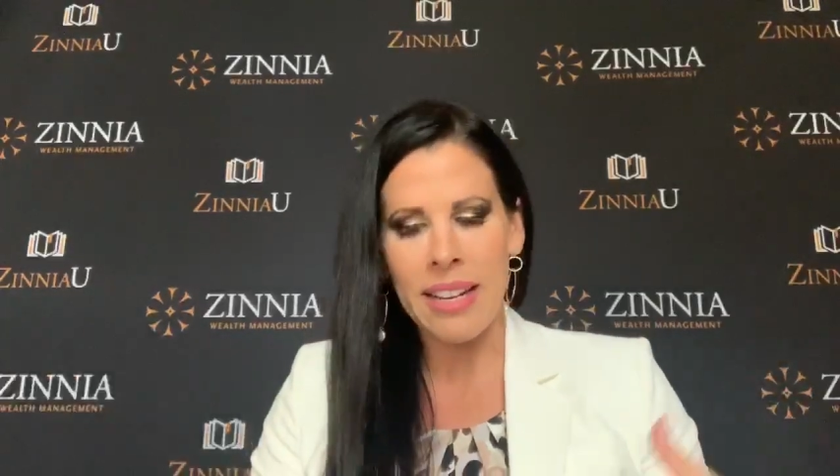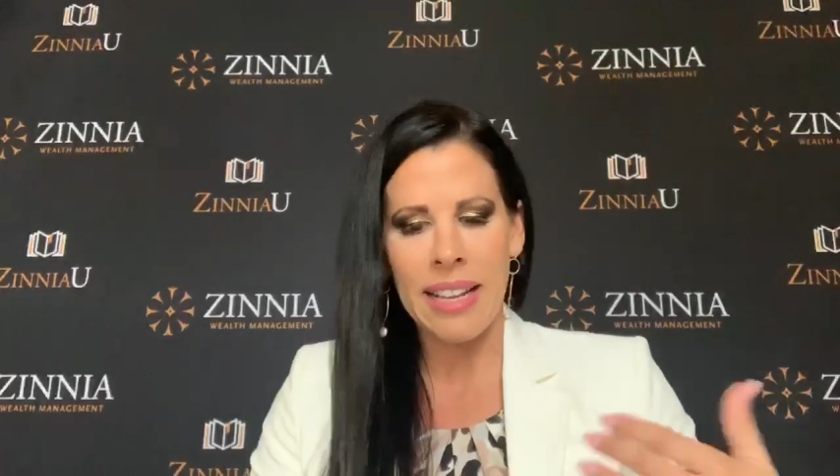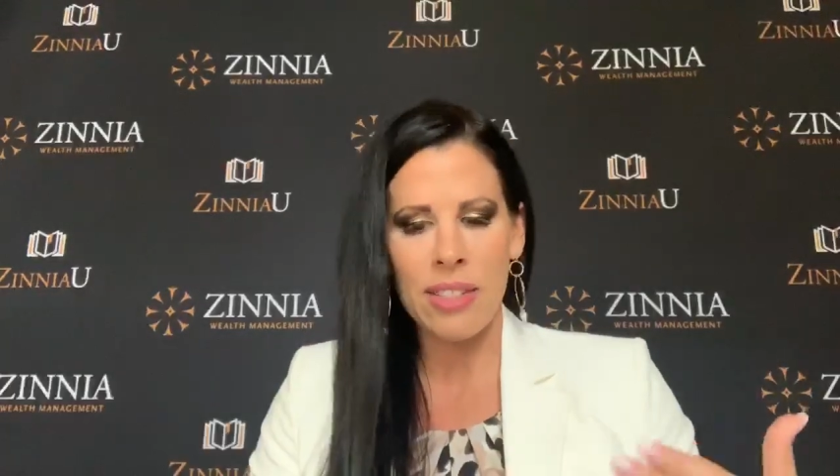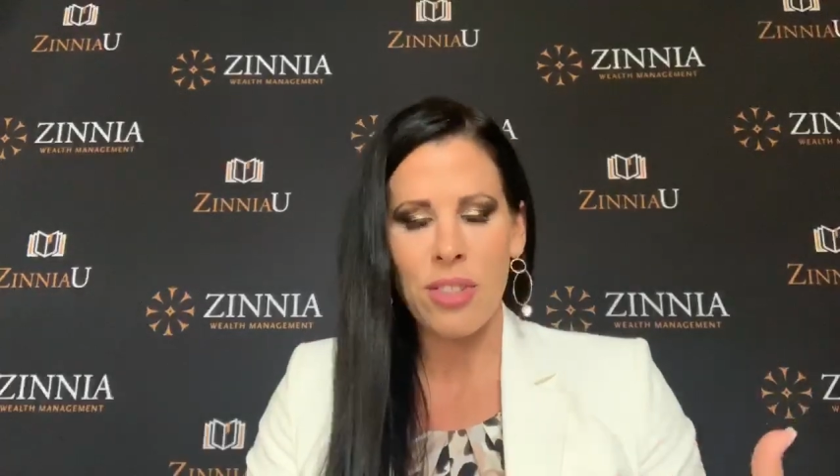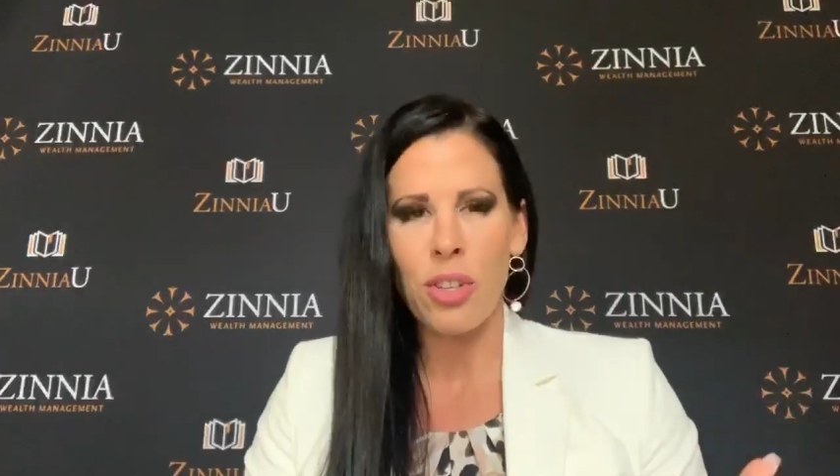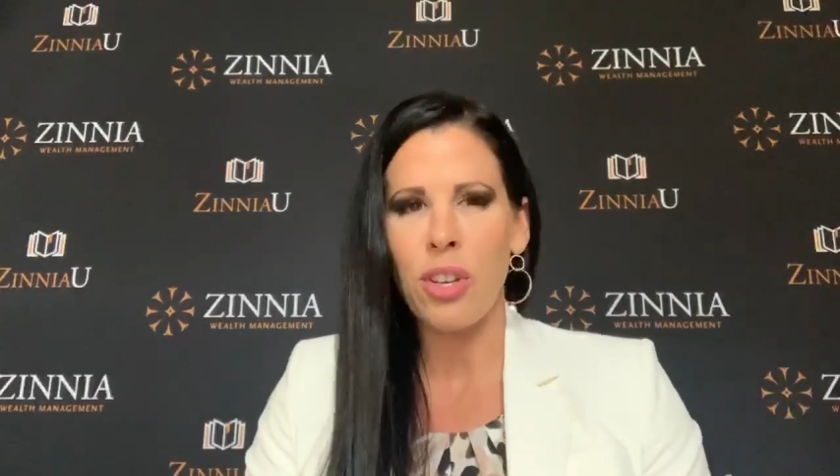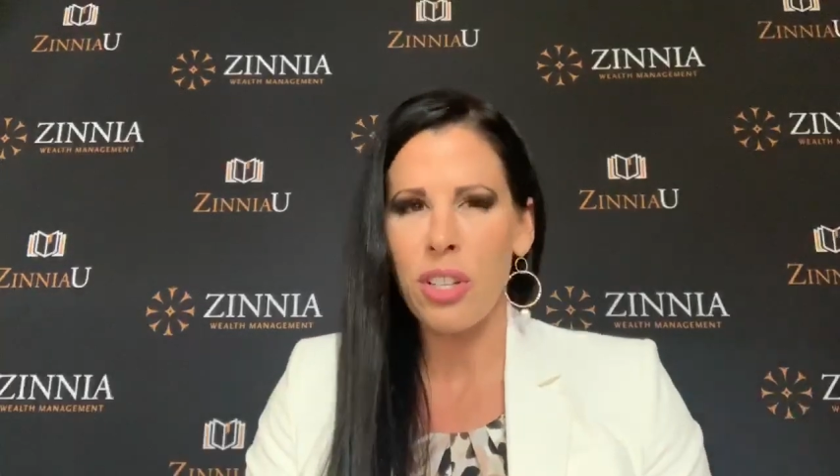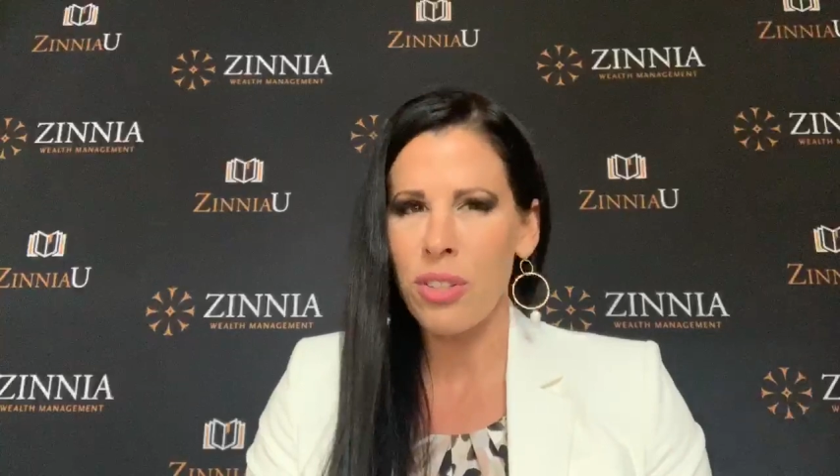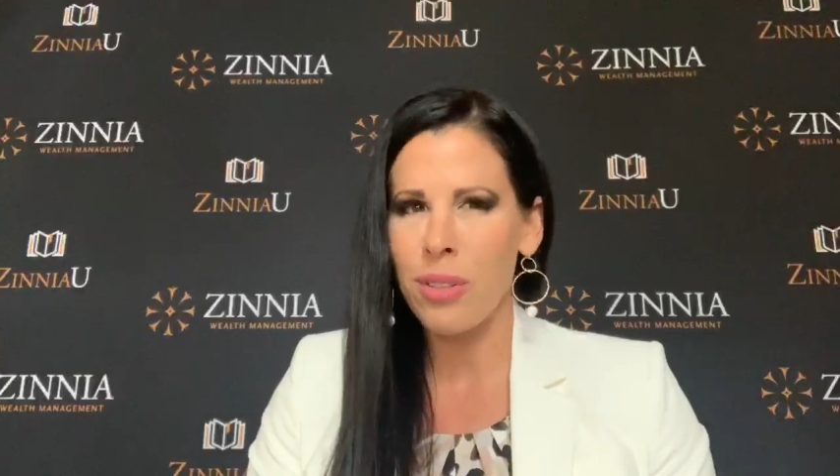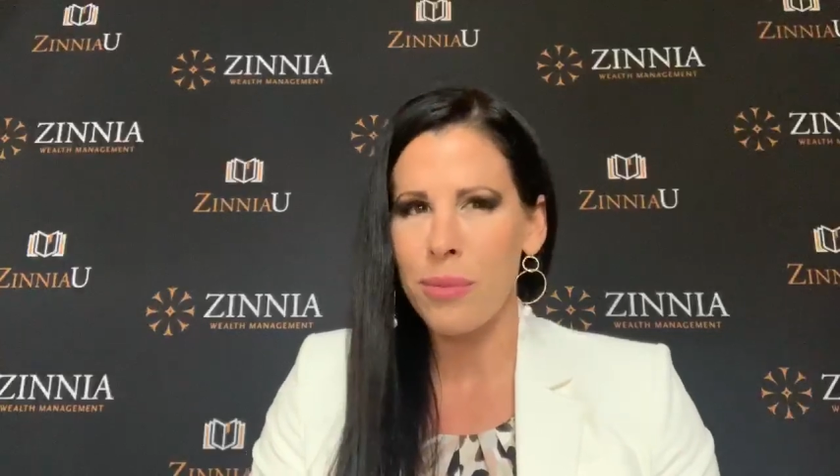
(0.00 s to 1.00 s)
And so you can
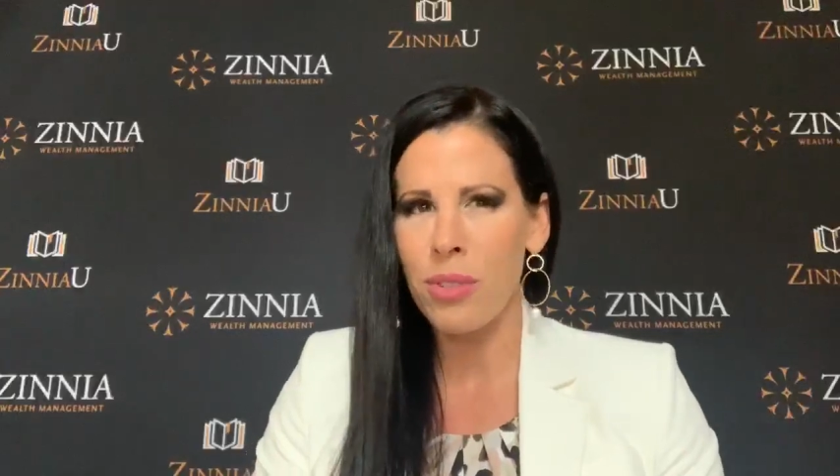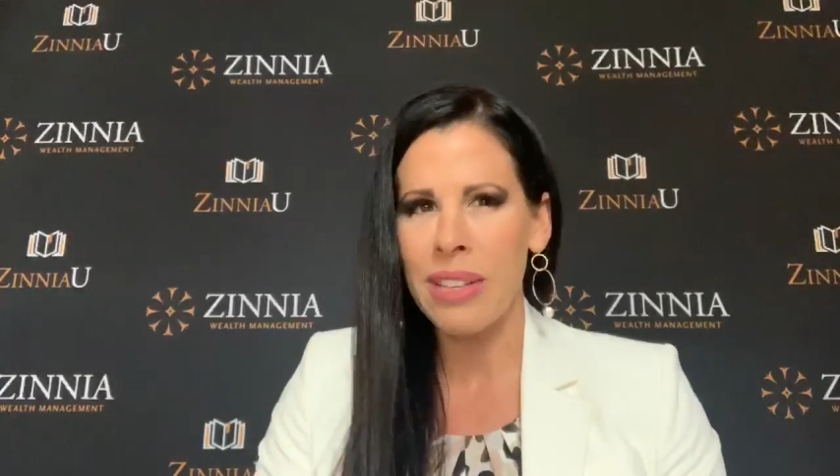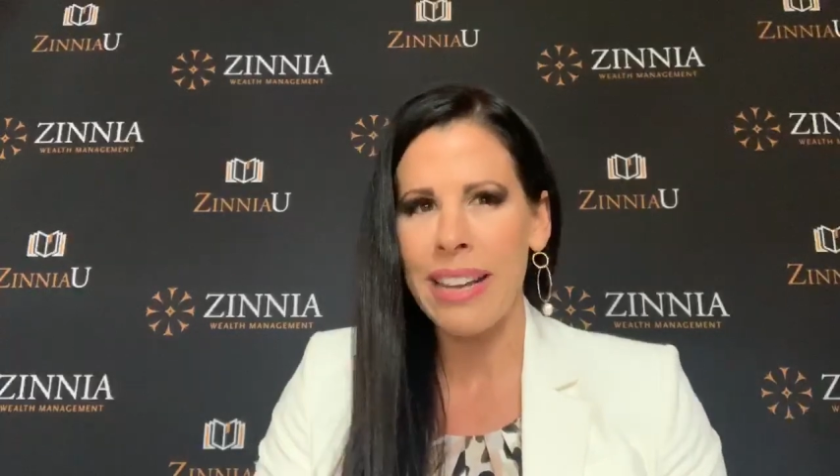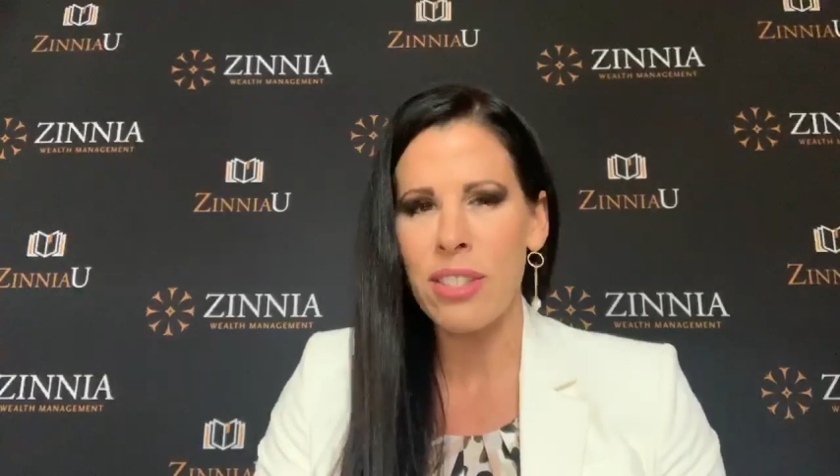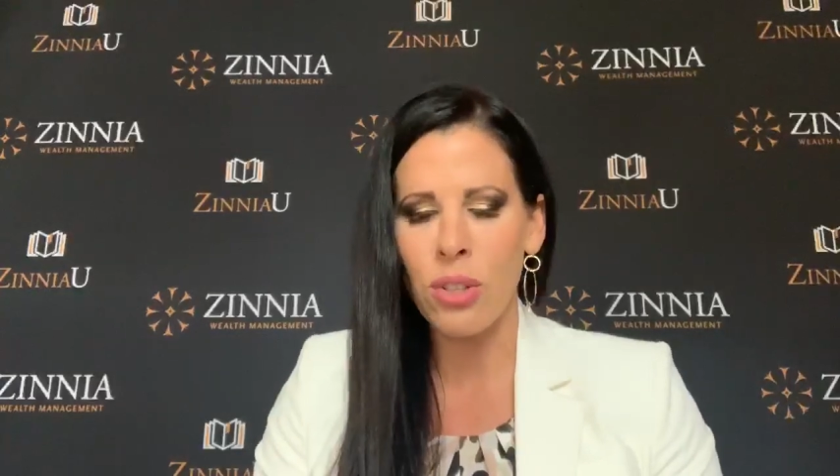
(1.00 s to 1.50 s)
do some nice